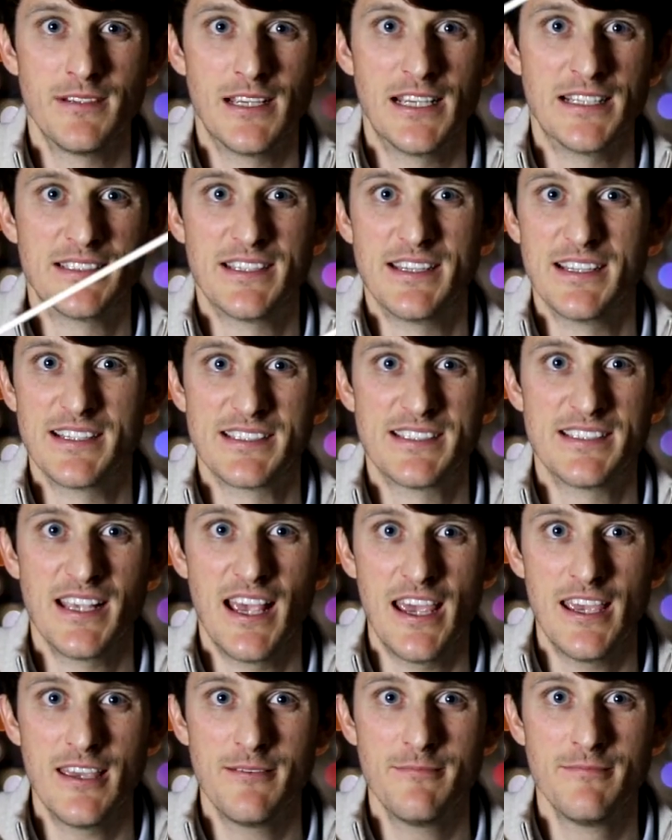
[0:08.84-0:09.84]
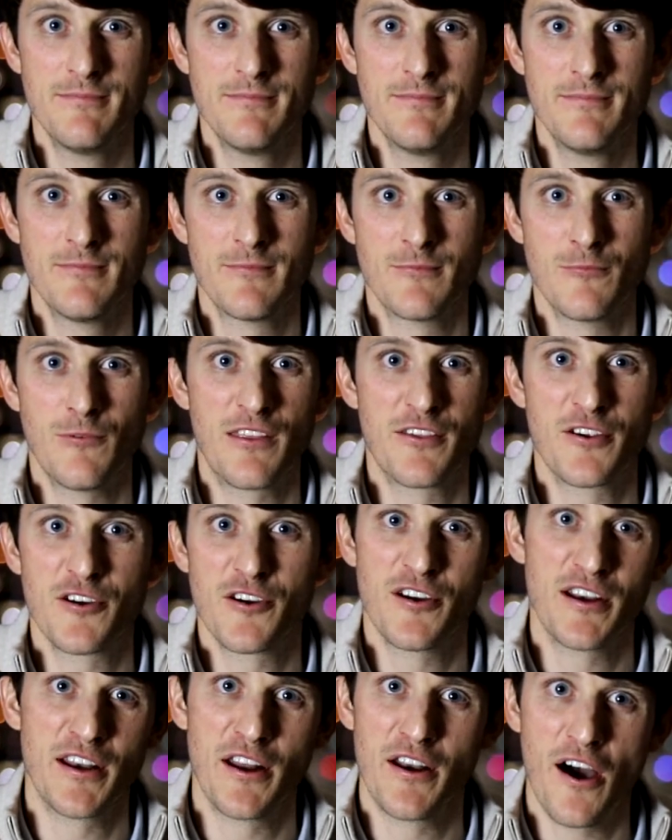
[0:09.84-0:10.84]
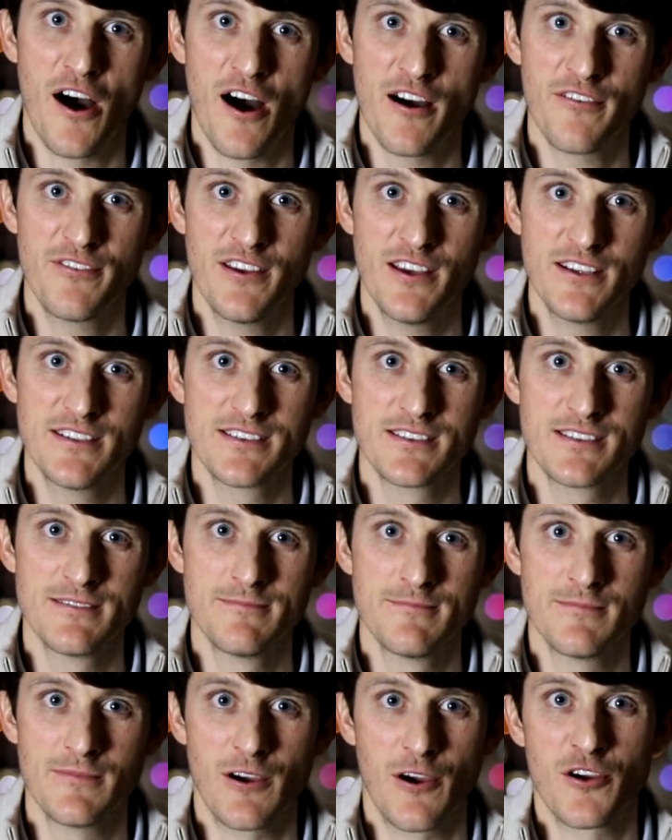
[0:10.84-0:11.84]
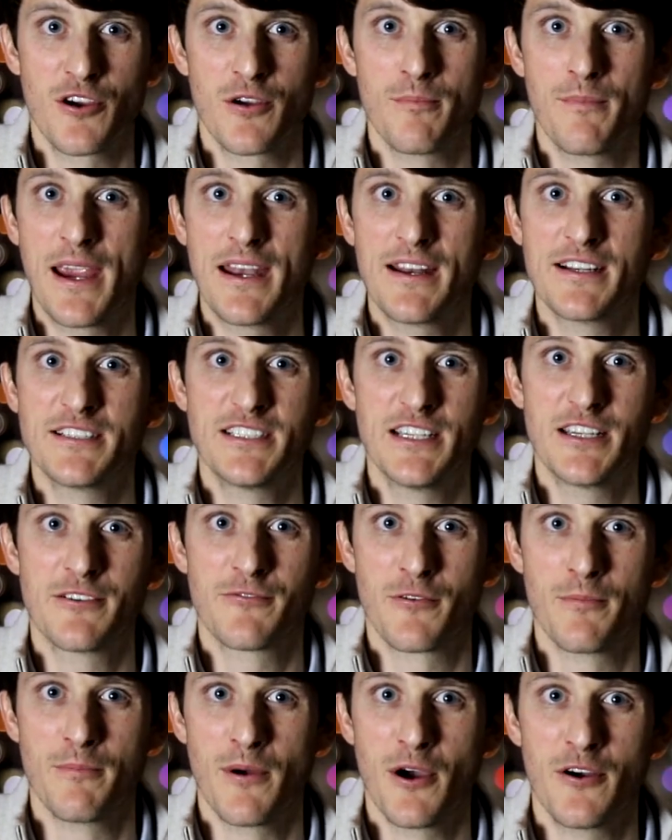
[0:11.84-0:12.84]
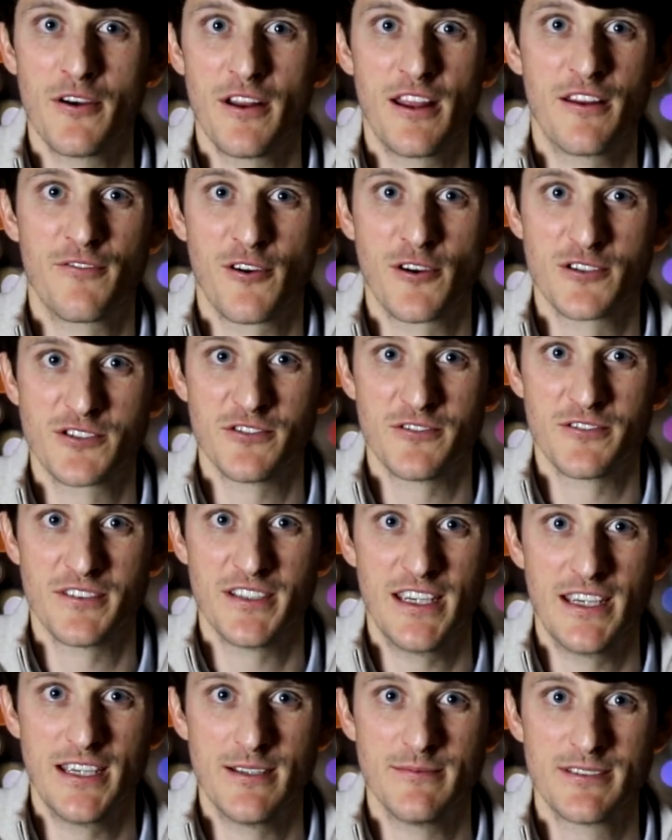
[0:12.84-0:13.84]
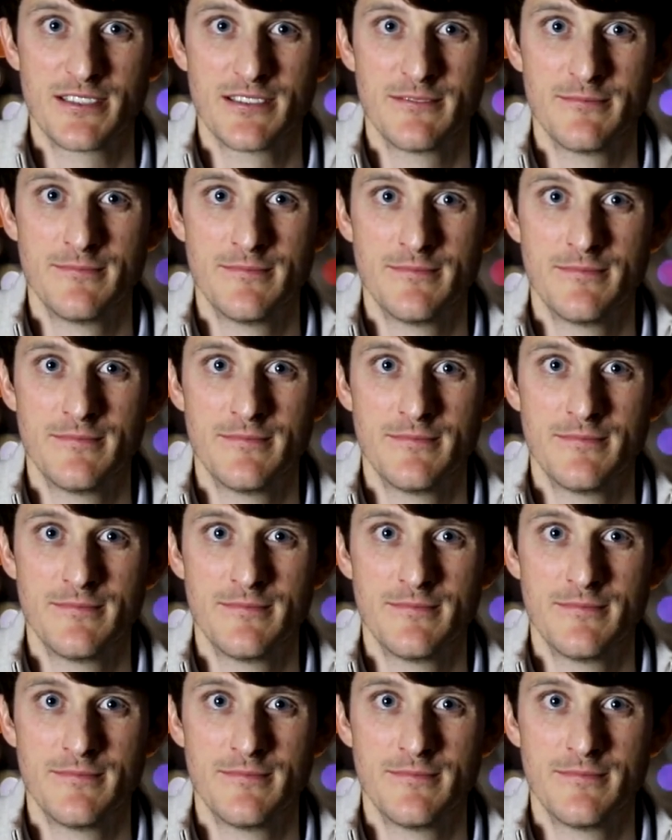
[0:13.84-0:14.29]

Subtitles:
is the same whether you're in an office or you're managing remote and virtual teams.